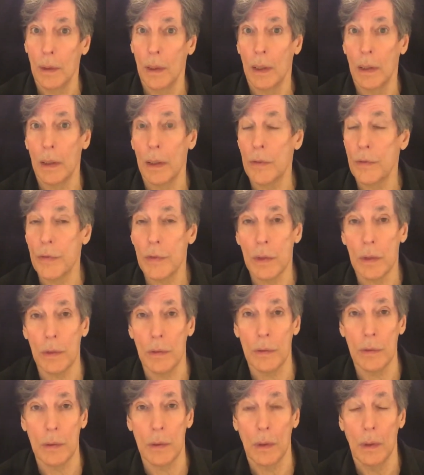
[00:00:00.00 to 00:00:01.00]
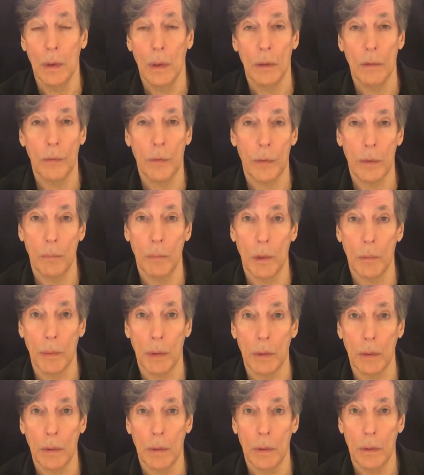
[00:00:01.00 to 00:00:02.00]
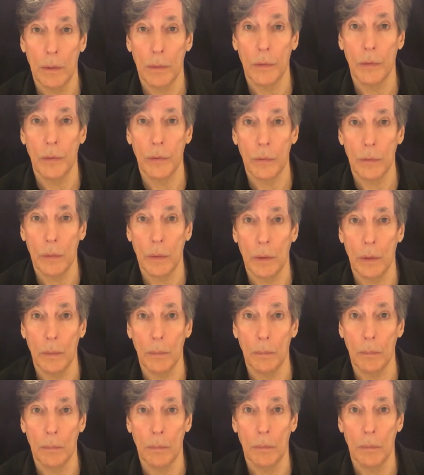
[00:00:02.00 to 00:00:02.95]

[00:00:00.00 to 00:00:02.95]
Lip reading: and had ceased for the moment to scream,